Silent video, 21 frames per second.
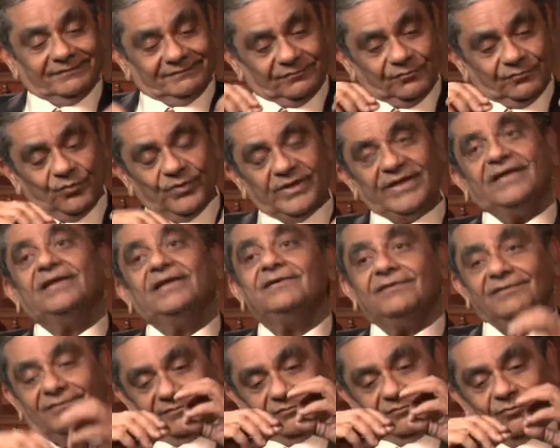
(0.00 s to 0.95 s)

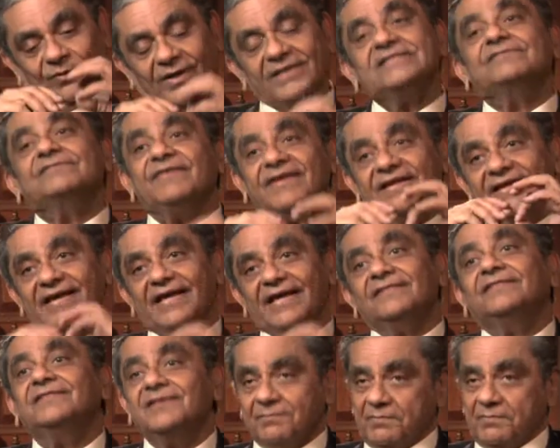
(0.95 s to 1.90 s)
Once we
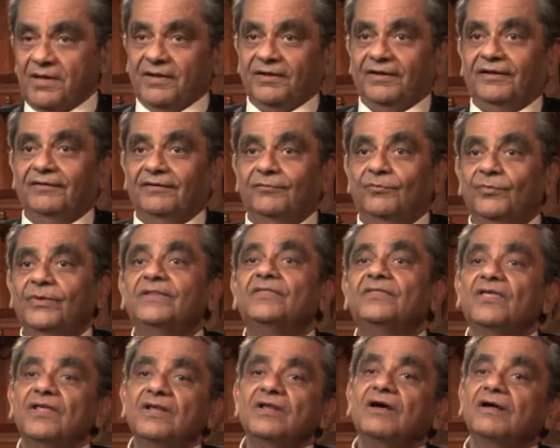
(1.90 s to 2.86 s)
get the money, we
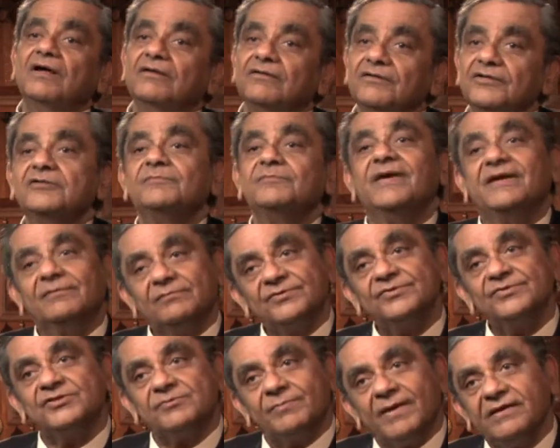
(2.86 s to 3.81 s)
then are going to be able
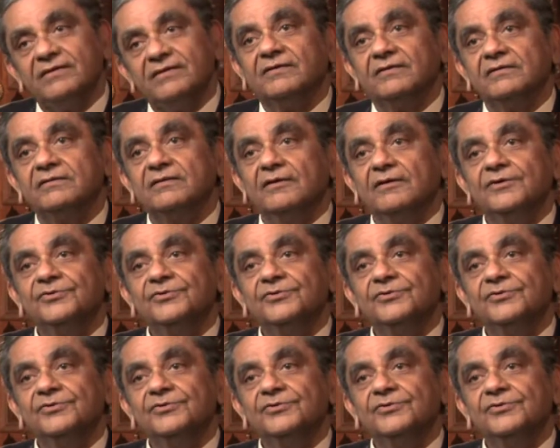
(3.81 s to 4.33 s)
to spend it.